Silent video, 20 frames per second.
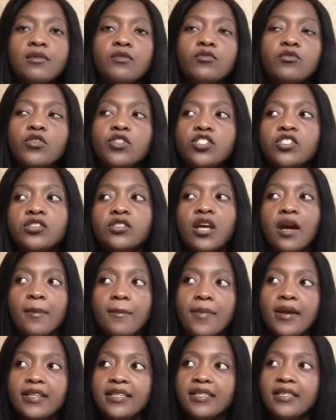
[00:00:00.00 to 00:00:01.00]
which
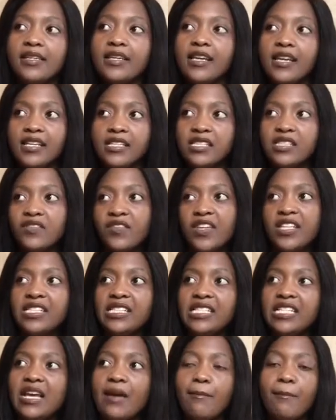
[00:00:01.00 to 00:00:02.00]
company is
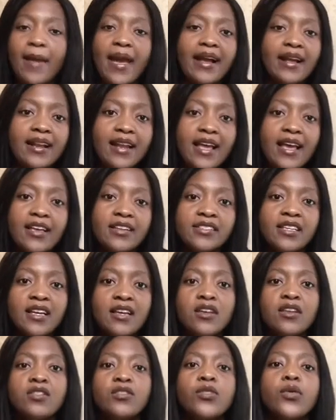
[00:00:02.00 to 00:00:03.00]
facing a backlash.
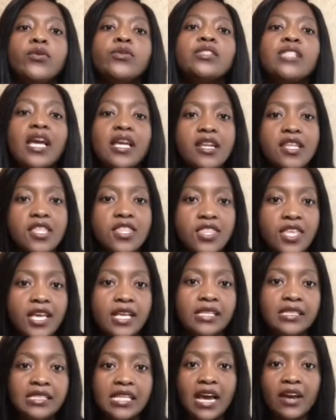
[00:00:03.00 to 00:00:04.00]
Those kind of
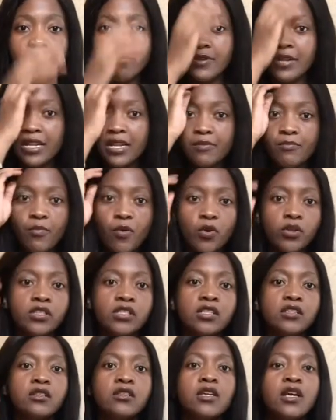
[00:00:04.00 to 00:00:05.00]
things are really
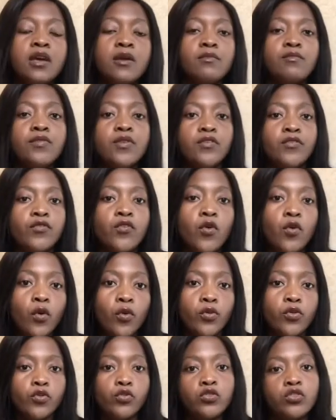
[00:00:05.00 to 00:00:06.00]
important before
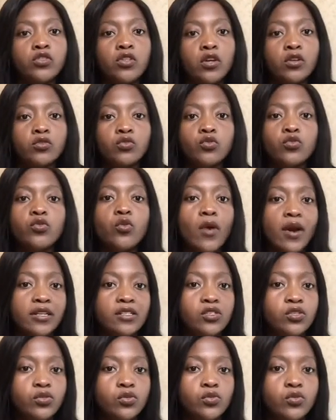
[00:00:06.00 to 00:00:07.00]
you want
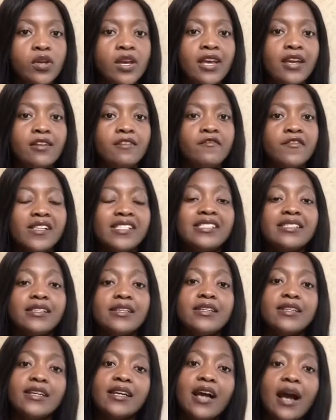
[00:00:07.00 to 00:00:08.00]
to invest
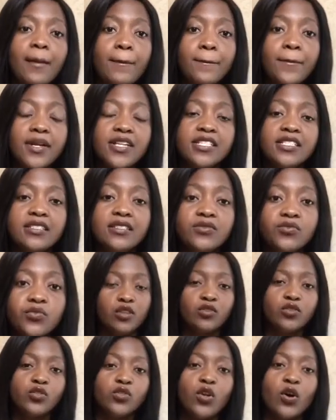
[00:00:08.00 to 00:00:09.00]
in a company.
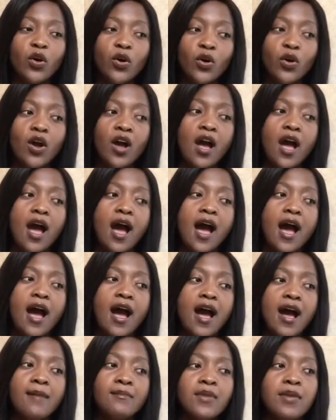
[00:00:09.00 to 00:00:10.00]
So
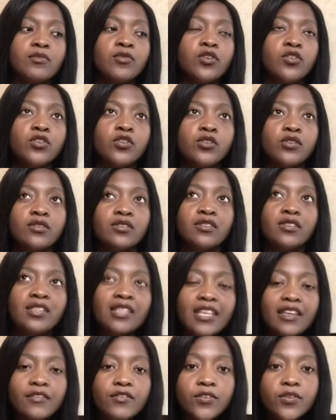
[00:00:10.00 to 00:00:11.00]
I'm gonna
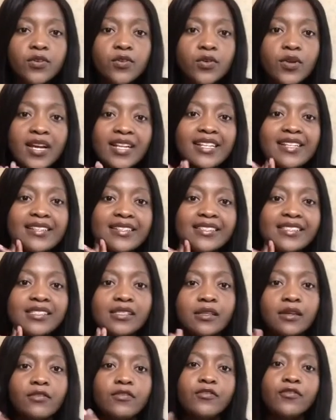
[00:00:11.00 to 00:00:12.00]
give you at least
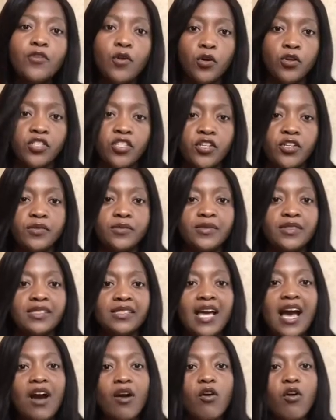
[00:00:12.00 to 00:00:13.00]
4 terms.
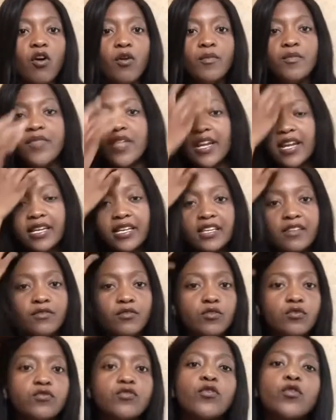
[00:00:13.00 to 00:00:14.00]
I hope that I give
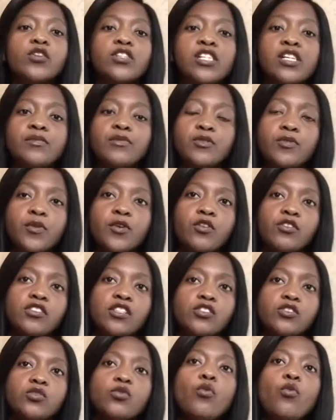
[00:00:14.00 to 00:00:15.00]
you 4 terms because I
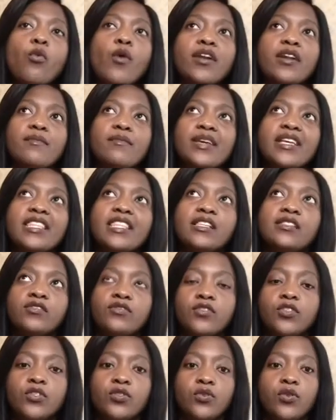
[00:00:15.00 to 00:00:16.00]
don't want to make this
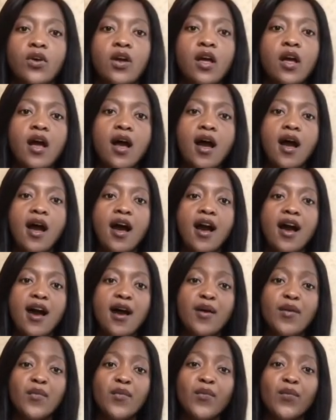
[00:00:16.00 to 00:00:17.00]
video
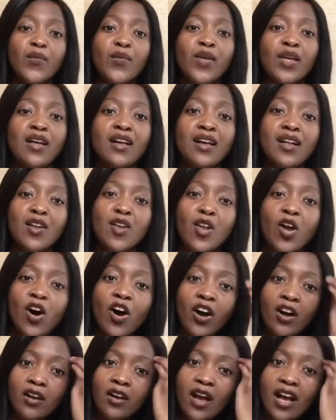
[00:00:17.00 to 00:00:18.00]

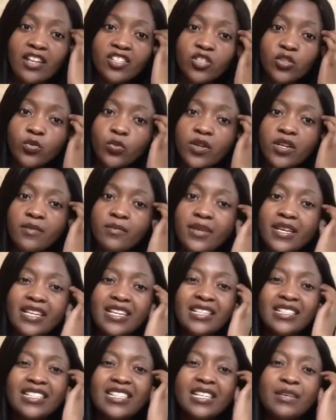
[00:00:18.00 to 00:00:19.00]
long. I just want
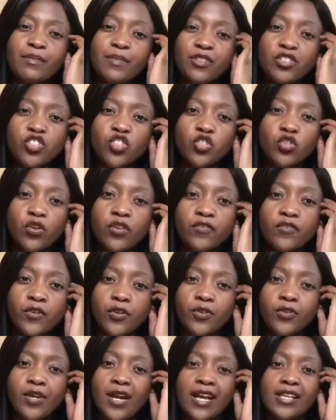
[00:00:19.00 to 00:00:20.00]
to keep it short for
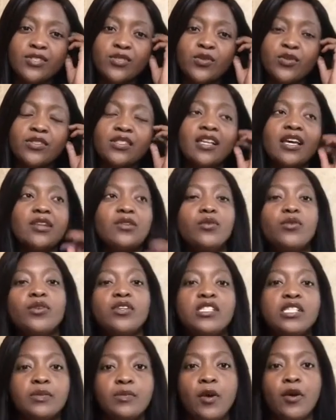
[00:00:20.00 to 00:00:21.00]
you guys because I know
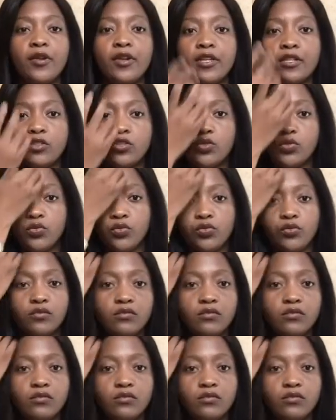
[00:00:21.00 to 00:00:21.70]
it's boring to